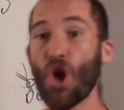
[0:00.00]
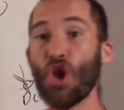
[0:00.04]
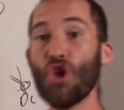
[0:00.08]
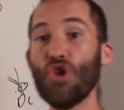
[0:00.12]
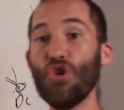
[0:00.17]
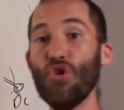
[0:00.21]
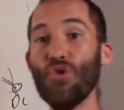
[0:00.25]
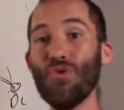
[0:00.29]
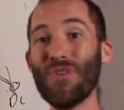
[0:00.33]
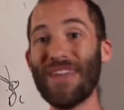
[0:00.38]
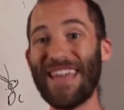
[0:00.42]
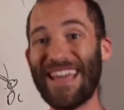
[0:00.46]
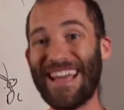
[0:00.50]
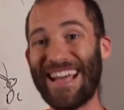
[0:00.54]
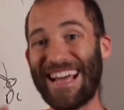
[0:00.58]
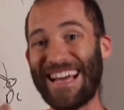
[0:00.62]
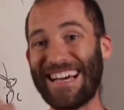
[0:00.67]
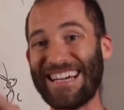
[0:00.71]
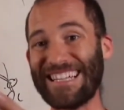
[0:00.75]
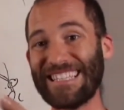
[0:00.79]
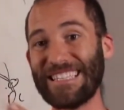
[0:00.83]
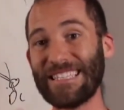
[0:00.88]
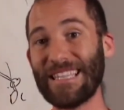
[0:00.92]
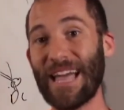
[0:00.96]
you can
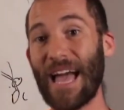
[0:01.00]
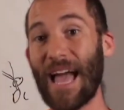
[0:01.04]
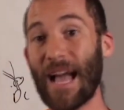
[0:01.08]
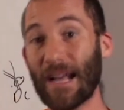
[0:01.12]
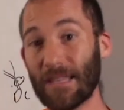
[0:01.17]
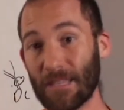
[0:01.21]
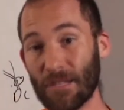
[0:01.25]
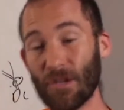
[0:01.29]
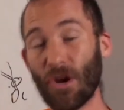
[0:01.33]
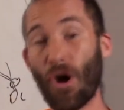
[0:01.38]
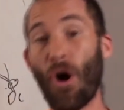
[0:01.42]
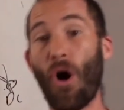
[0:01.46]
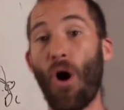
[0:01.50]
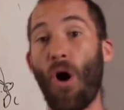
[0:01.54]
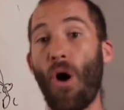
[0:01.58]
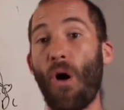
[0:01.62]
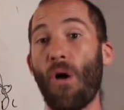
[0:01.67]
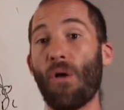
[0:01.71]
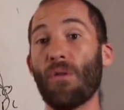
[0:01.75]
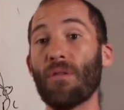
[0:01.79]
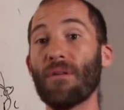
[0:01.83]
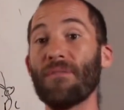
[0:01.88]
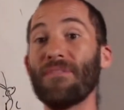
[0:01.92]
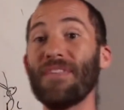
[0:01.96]
collect
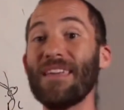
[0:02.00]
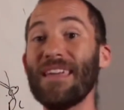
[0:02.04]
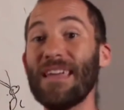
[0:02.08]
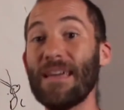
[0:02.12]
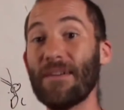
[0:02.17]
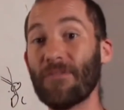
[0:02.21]
all of the